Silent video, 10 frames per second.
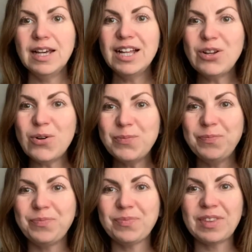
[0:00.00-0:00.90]
Hello.
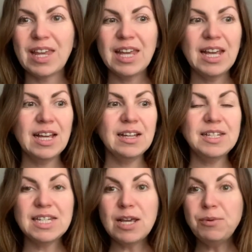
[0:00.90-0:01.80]

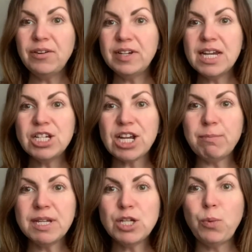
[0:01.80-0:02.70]
Today we are reading
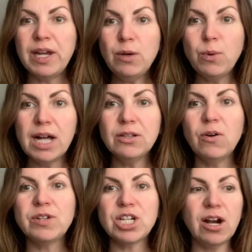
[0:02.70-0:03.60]
chapter 21
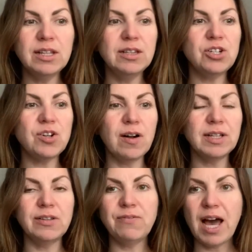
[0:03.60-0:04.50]
of Charlie and the
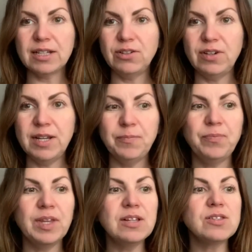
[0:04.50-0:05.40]
Chocolate Factory.
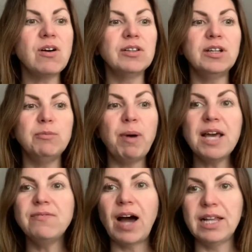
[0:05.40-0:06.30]
It's called
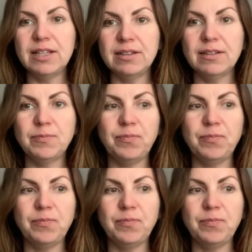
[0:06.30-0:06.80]
Goodbye Violet.